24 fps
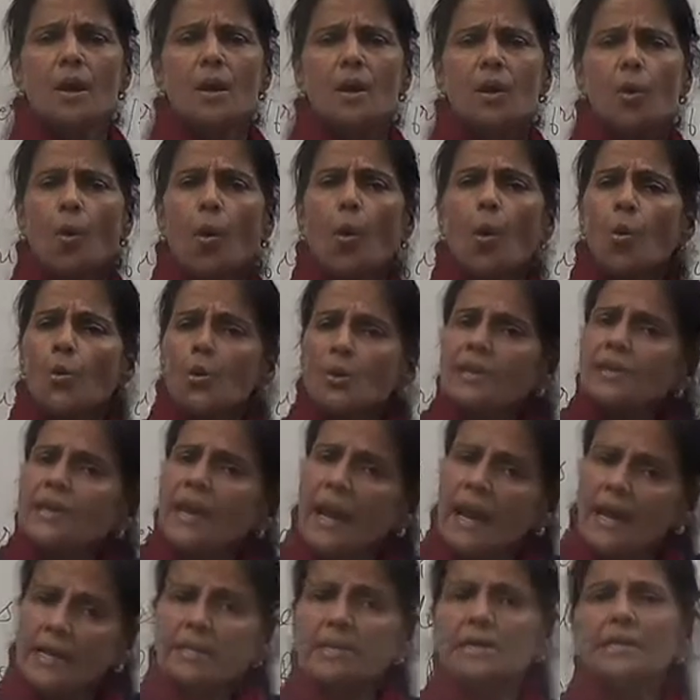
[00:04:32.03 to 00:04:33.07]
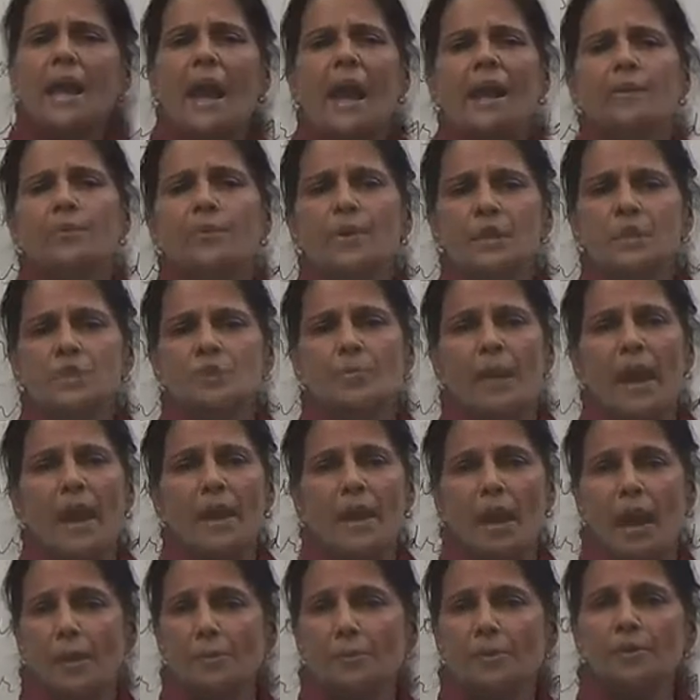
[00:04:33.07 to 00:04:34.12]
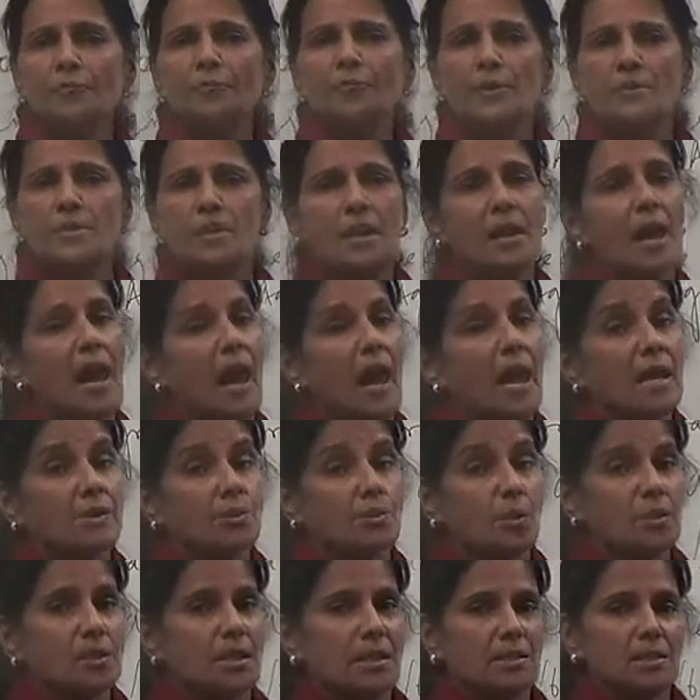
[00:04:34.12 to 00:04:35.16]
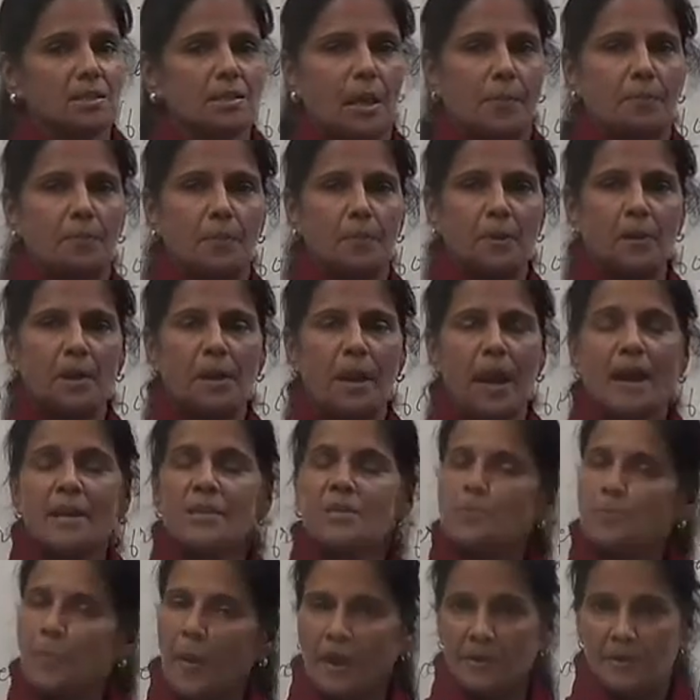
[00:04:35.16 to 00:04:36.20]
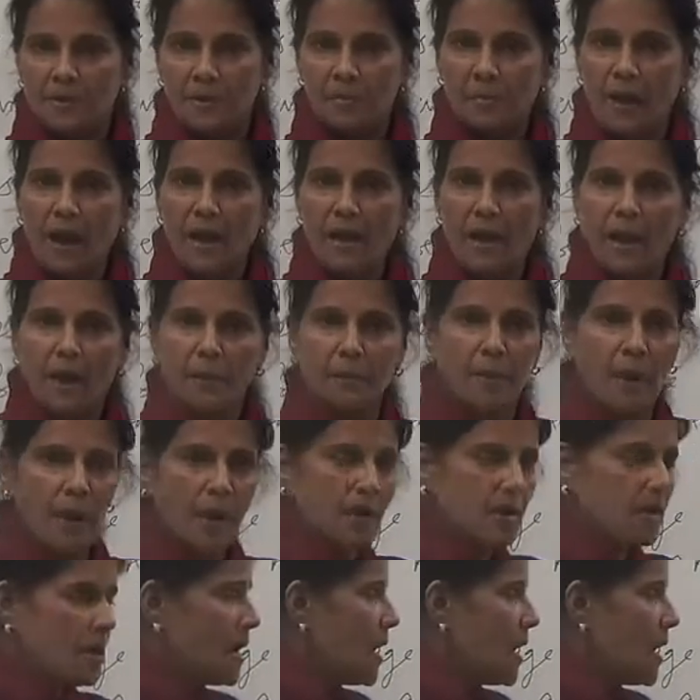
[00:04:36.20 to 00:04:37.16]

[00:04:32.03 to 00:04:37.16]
ornate language by Abul Fazl as was accept, uh, expected by Akbar.